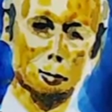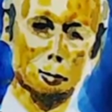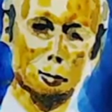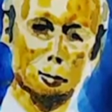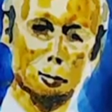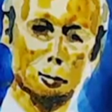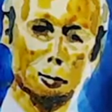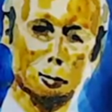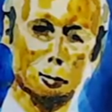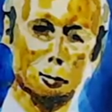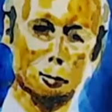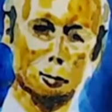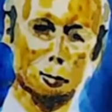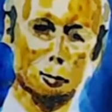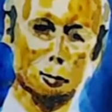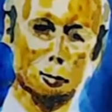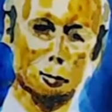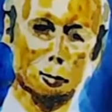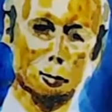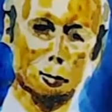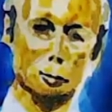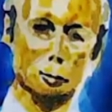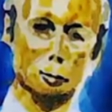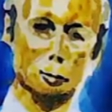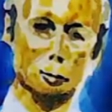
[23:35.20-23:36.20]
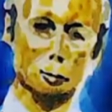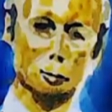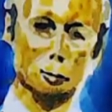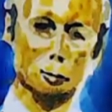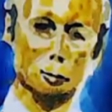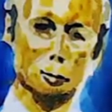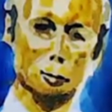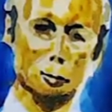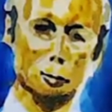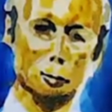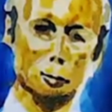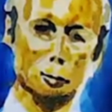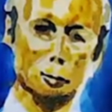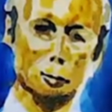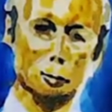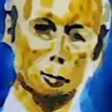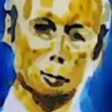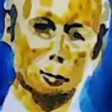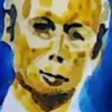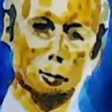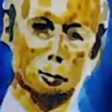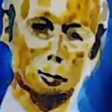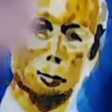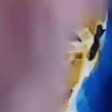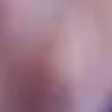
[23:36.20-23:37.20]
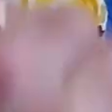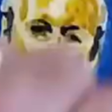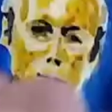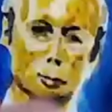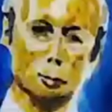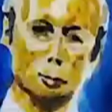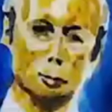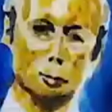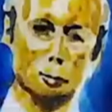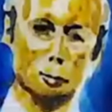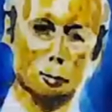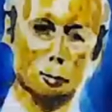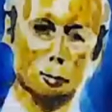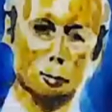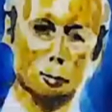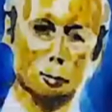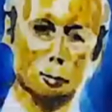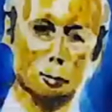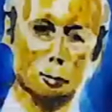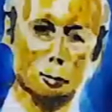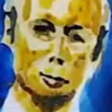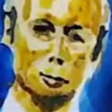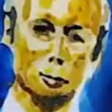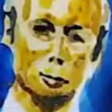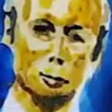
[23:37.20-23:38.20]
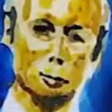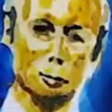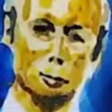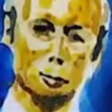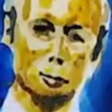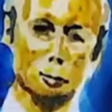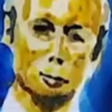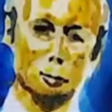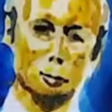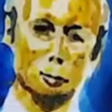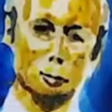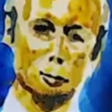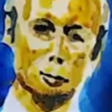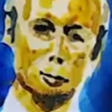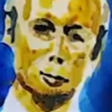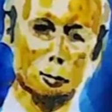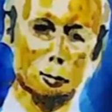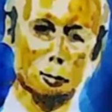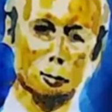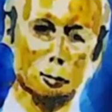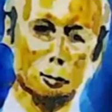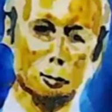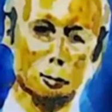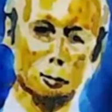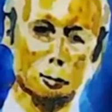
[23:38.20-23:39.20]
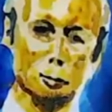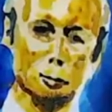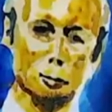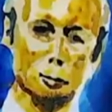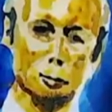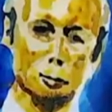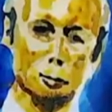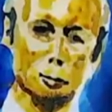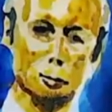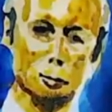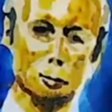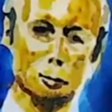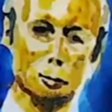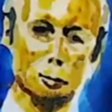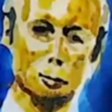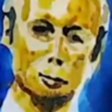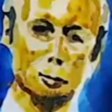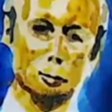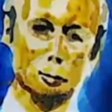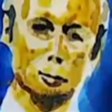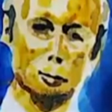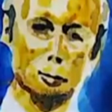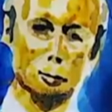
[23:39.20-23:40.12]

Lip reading: (not speaking)